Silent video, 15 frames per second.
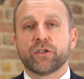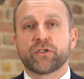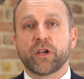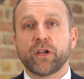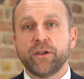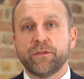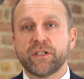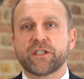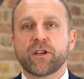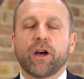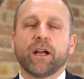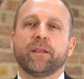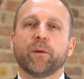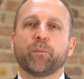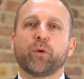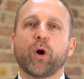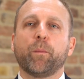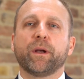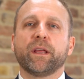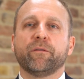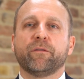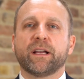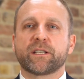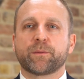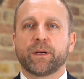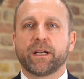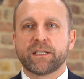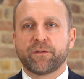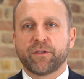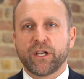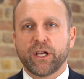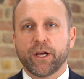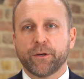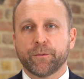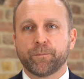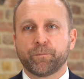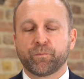So you've decided that property investment is for you.